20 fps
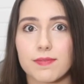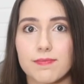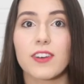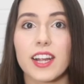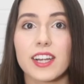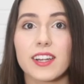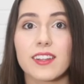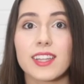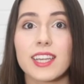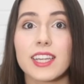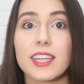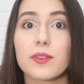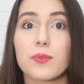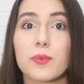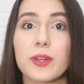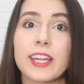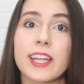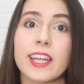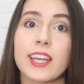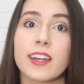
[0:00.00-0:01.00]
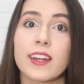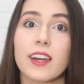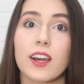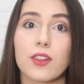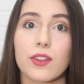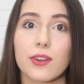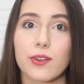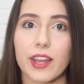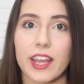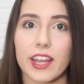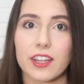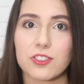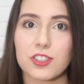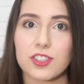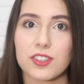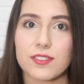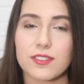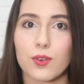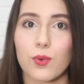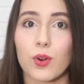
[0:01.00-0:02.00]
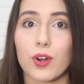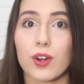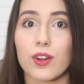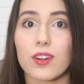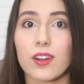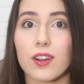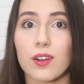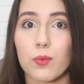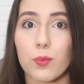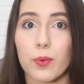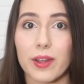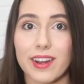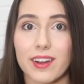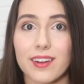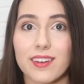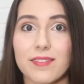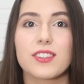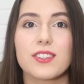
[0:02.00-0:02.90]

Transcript: Finally, we need a location or a where.